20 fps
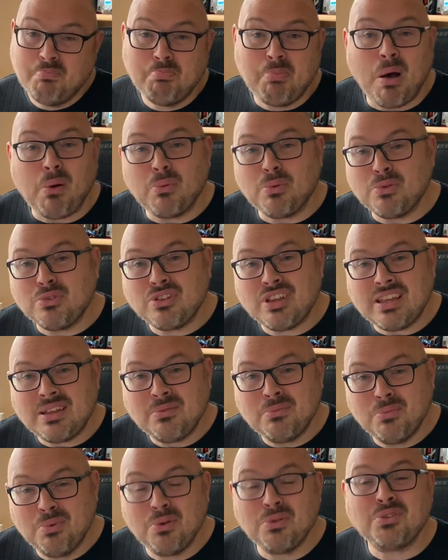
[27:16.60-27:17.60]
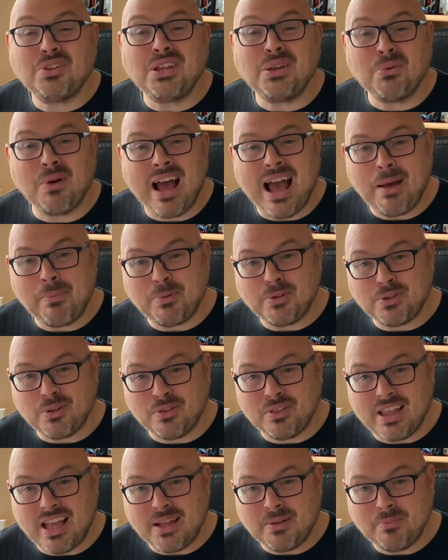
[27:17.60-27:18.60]
But we'll see. We'll see what happens
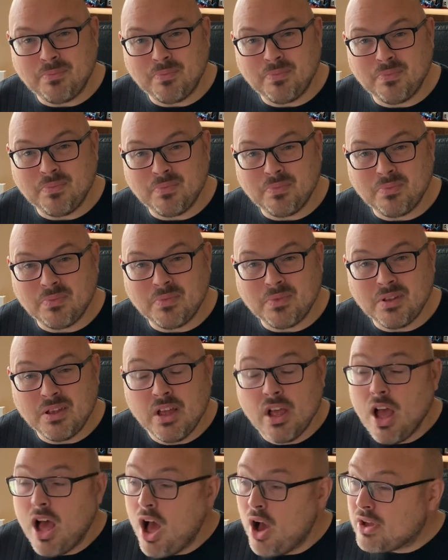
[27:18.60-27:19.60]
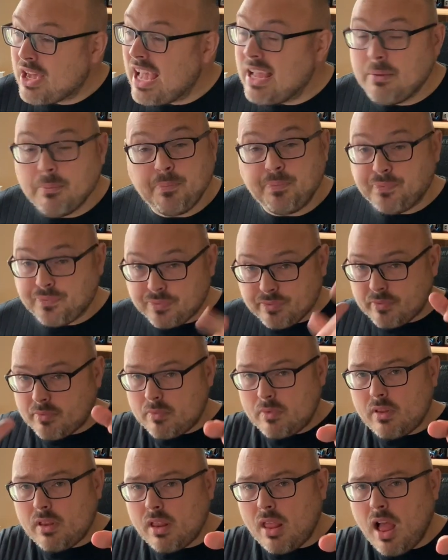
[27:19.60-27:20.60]
on that. Okay,
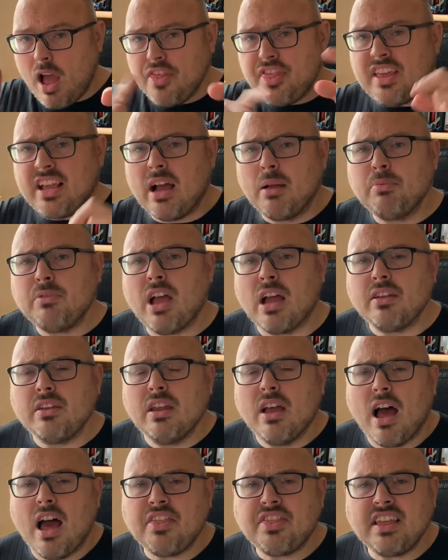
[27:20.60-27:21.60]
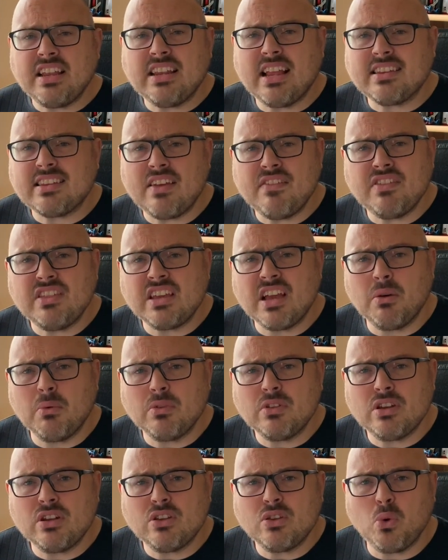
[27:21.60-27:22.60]
I think I'm done. I think that's everything I
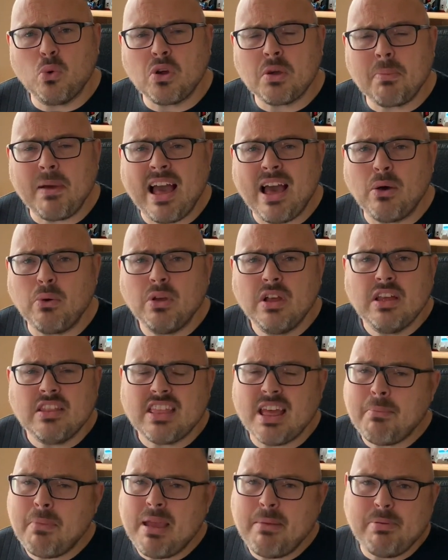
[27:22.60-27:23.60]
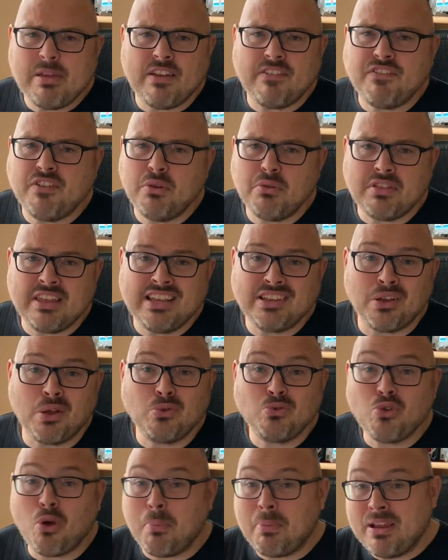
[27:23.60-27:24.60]
wanted to talk about. There may be a few things I'll
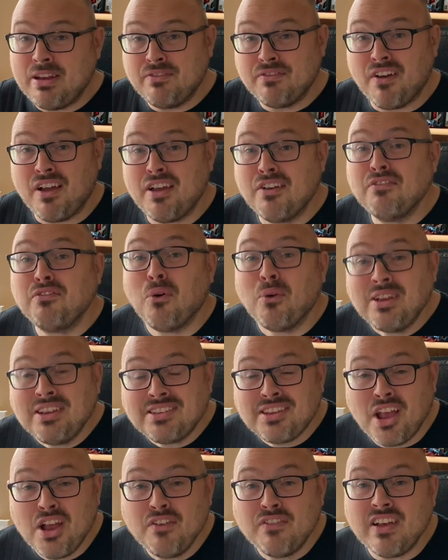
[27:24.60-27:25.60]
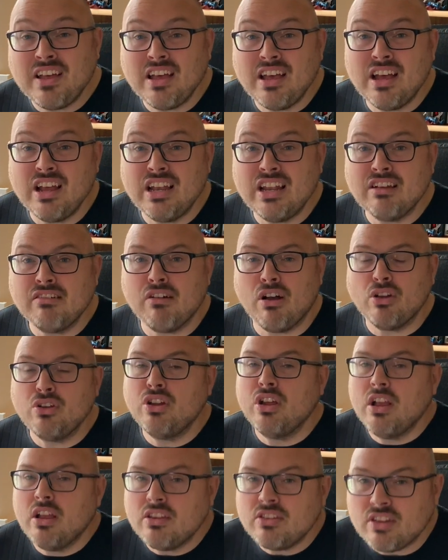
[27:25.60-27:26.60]
drop in via voiceover earlier on,
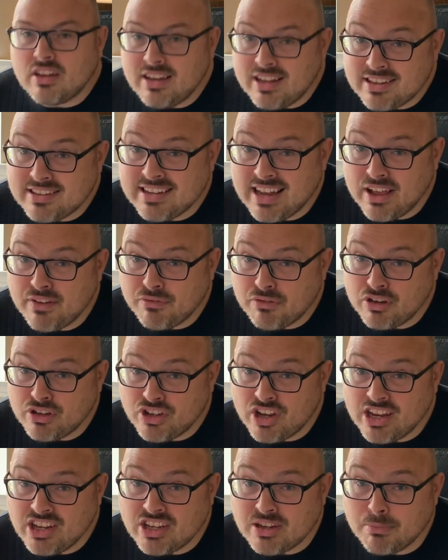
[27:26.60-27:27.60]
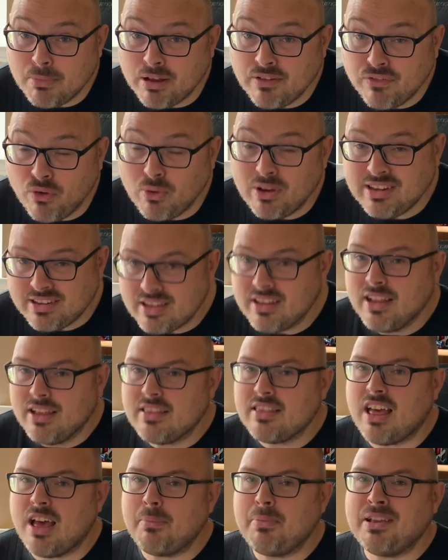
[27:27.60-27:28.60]
so listen out for a change in my voice.
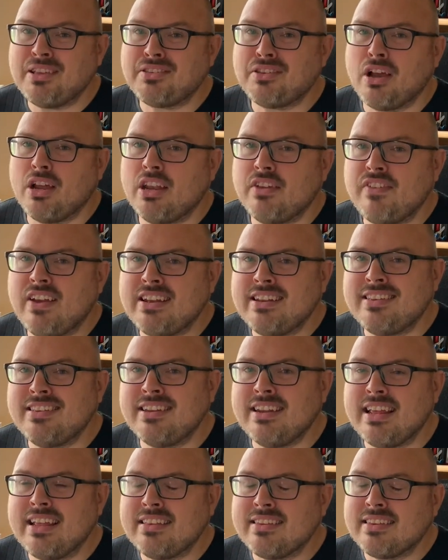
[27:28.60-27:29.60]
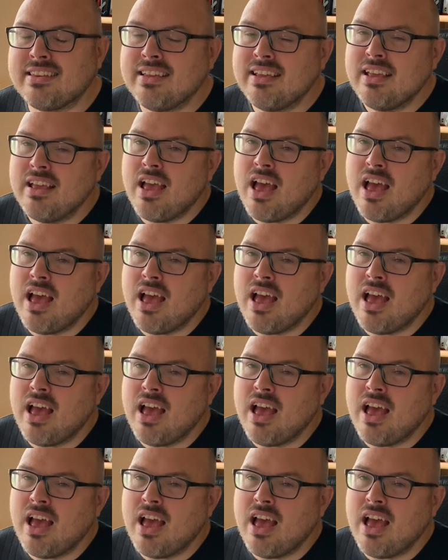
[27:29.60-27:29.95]
That'll be a sign I've edited it.